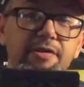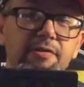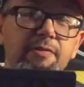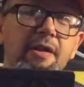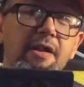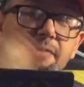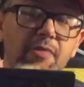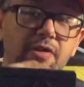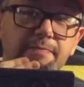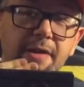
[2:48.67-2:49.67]
to the
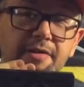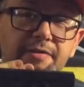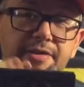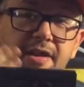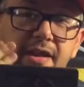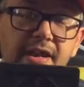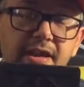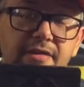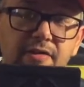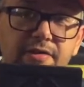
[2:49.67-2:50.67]
boss battles
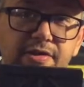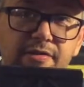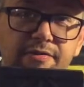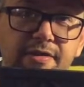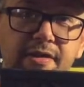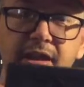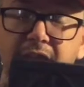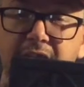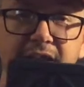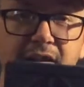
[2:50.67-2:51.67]
in Dark Souls.
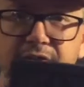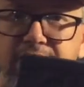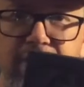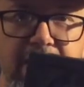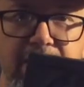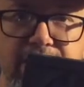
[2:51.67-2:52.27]
And it also had a good